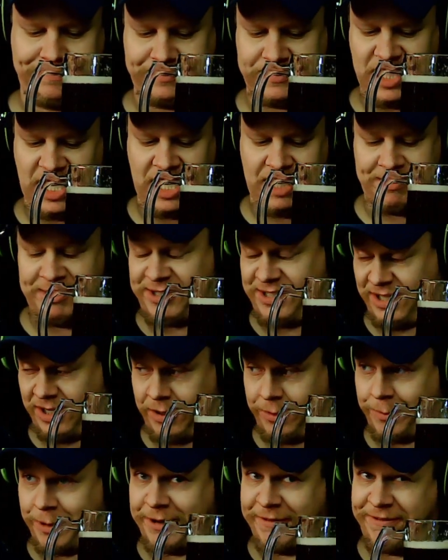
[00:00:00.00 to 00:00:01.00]
This is a
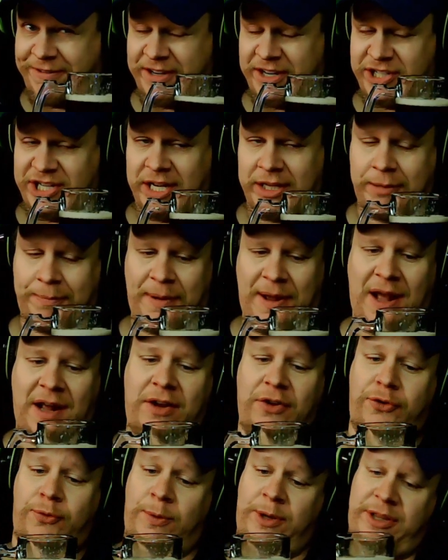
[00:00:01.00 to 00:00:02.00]
good one to finish out the
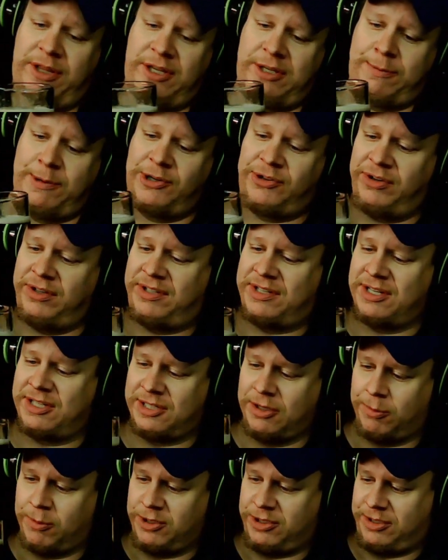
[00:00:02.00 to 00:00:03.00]
package with, especially since
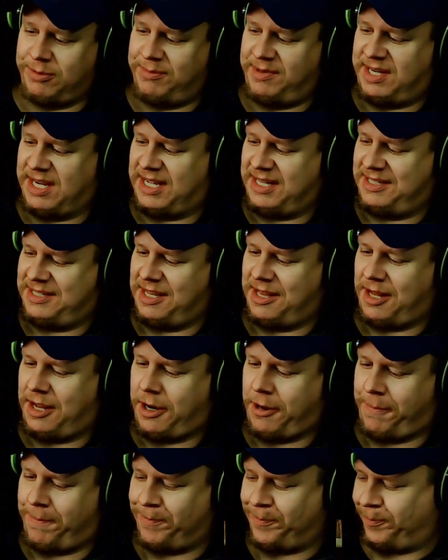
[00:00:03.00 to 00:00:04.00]
there were some duds in
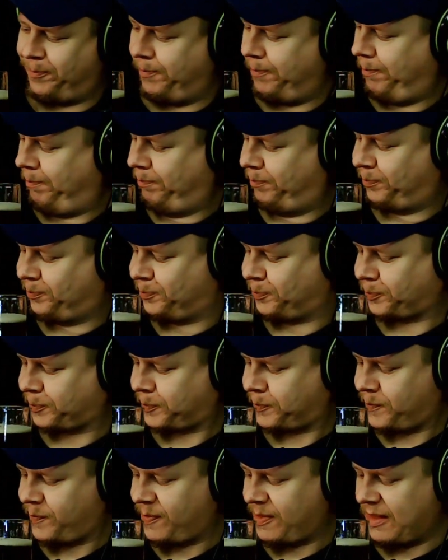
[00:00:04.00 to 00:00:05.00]
there.
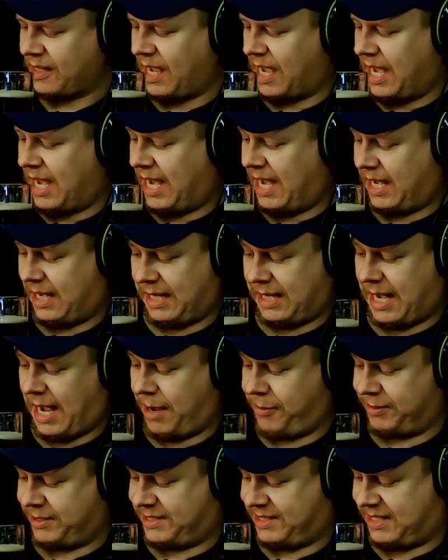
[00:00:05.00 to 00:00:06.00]
I
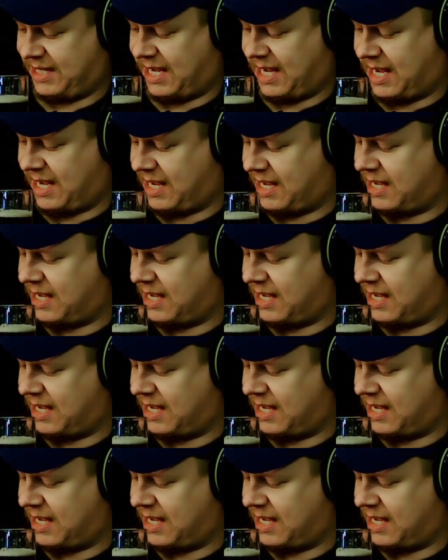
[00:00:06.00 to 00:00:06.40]
would say,